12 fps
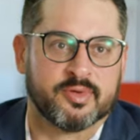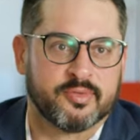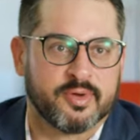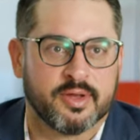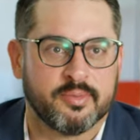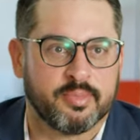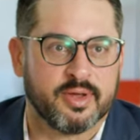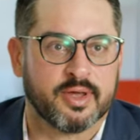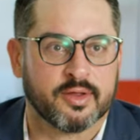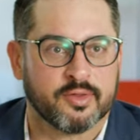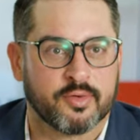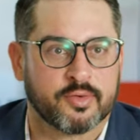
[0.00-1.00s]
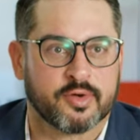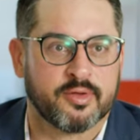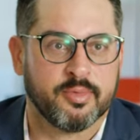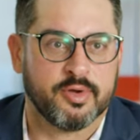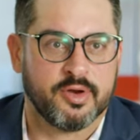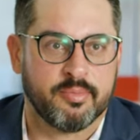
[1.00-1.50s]
between being a local
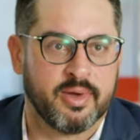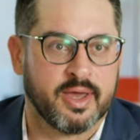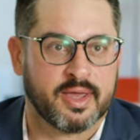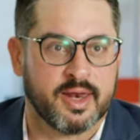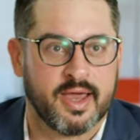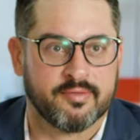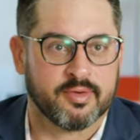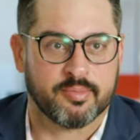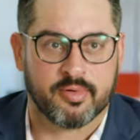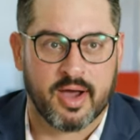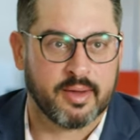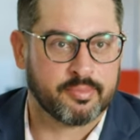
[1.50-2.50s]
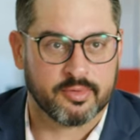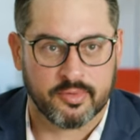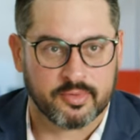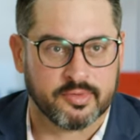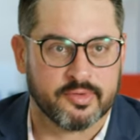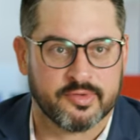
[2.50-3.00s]
community bank and having prompt
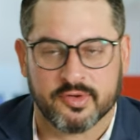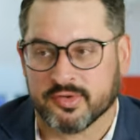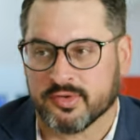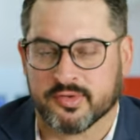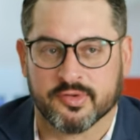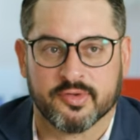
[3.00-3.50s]
local decisions